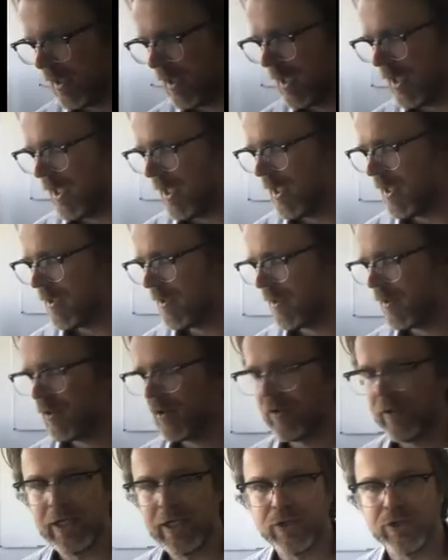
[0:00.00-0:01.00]
in the
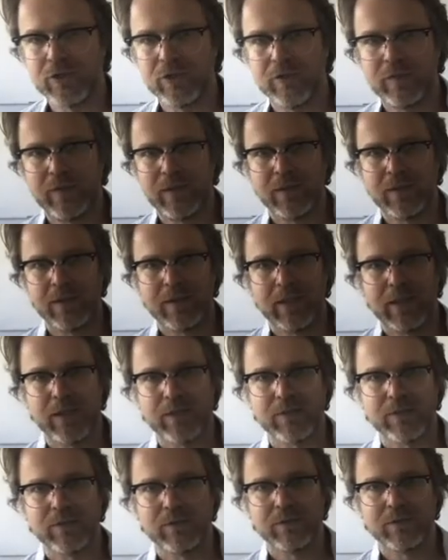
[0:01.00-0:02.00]
creation of the
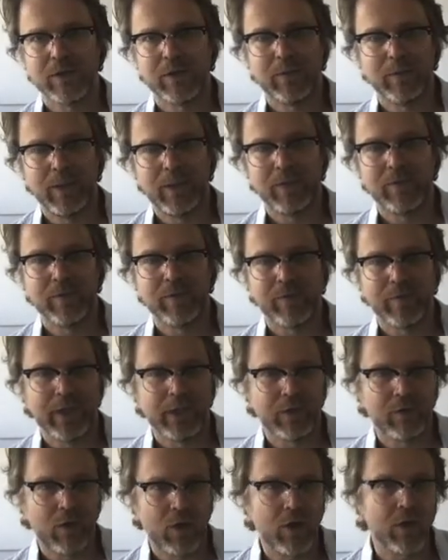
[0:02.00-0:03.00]
International Committee of the Red
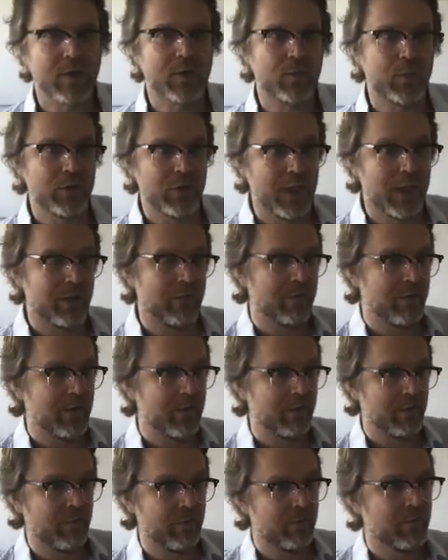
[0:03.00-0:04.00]
Cross, which had a
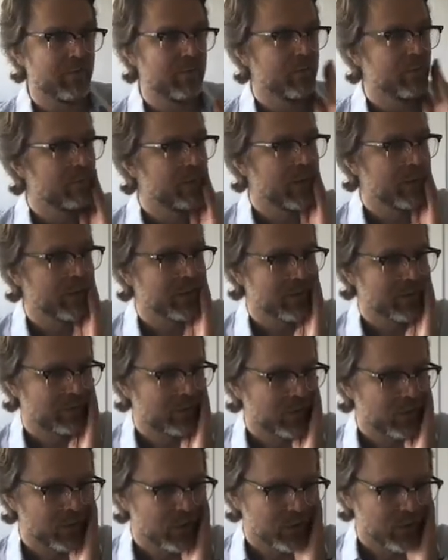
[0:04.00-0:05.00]
very much a
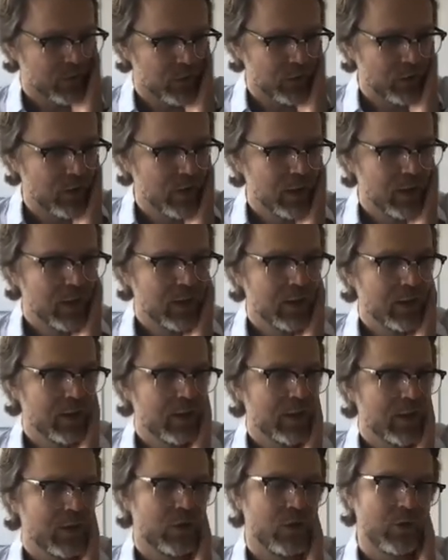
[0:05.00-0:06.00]
focus on
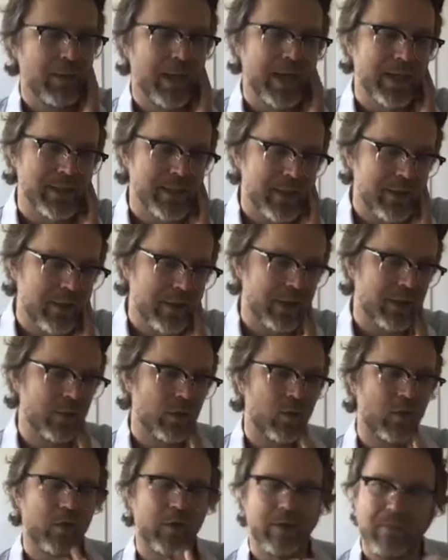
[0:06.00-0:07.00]
humanitarian
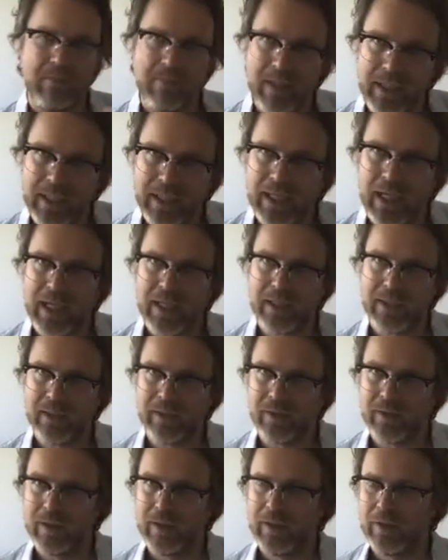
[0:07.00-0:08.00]
law and
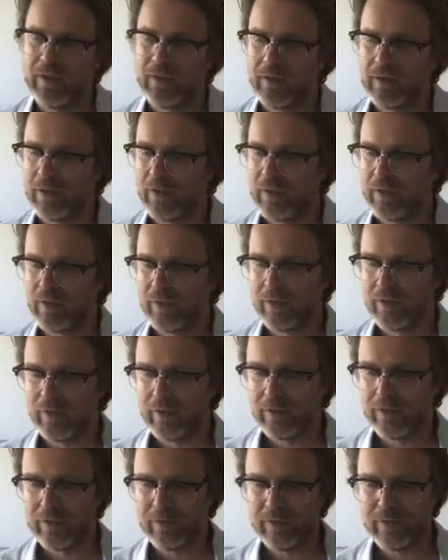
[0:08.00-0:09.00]
mitigating
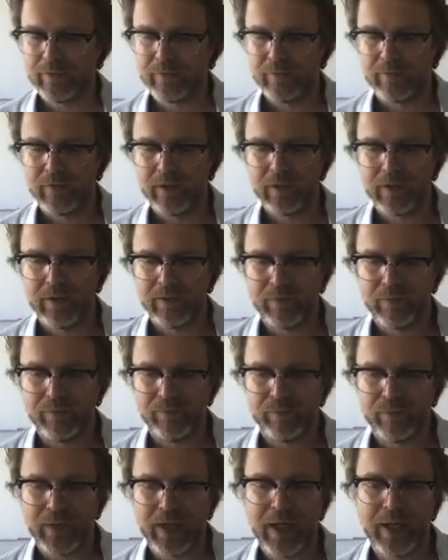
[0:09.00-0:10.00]
the
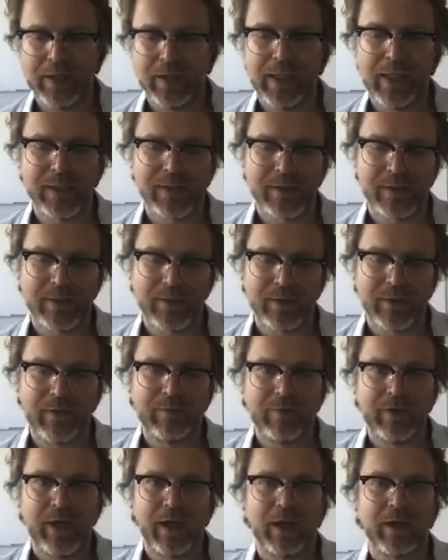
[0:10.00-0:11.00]
unnecessary
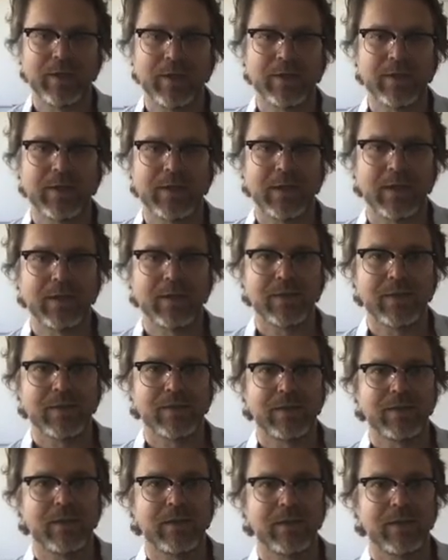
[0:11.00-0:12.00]
violence against
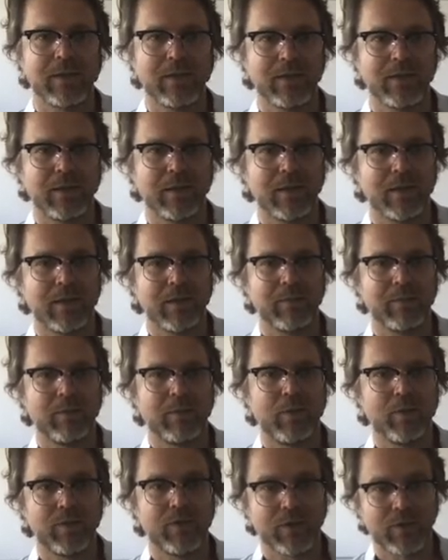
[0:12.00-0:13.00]

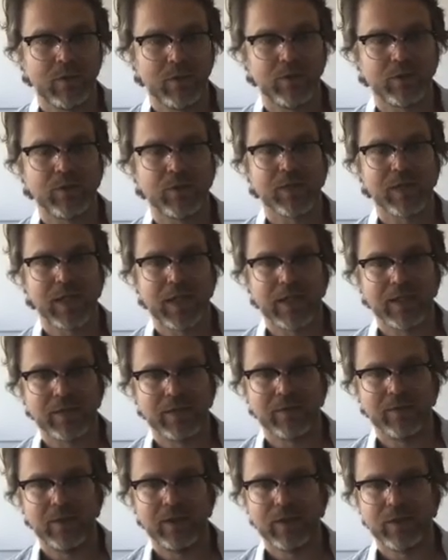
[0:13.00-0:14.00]
both soldiers and
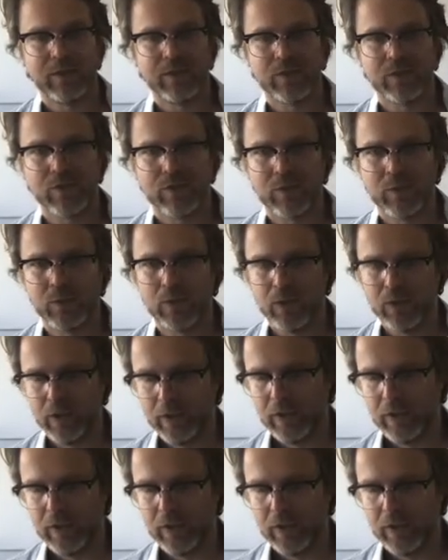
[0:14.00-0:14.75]
civilians during war.